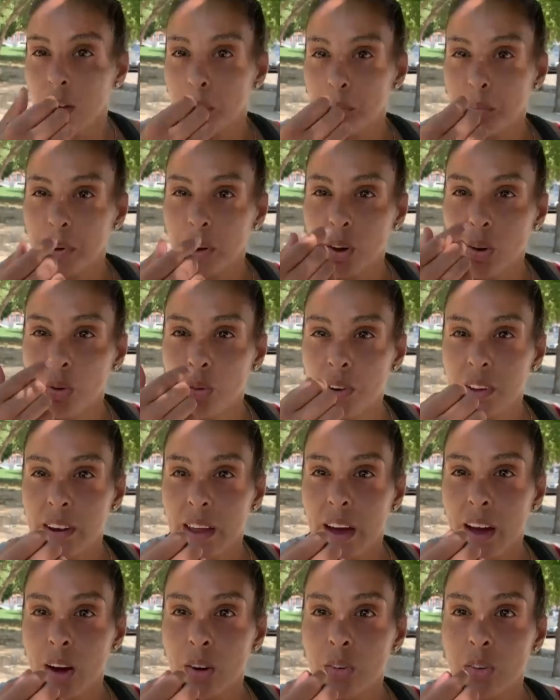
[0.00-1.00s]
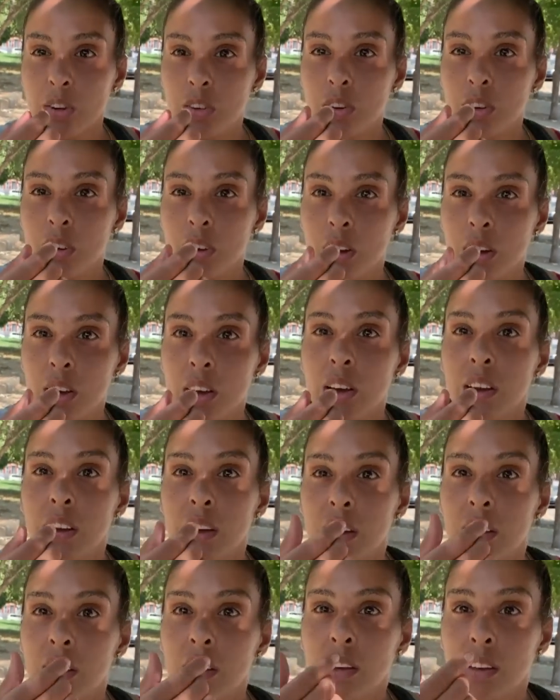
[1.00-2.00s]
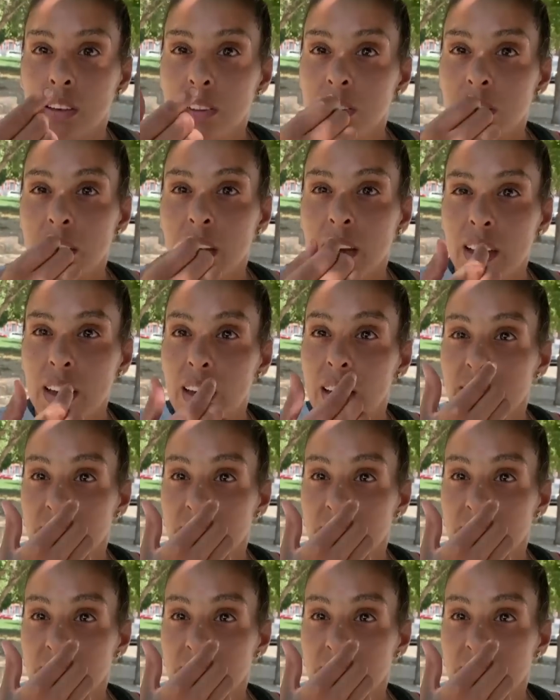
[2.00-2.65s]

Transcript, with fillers: you ever had out. the nosebleed? I'm sorry. You ever yeah, had the...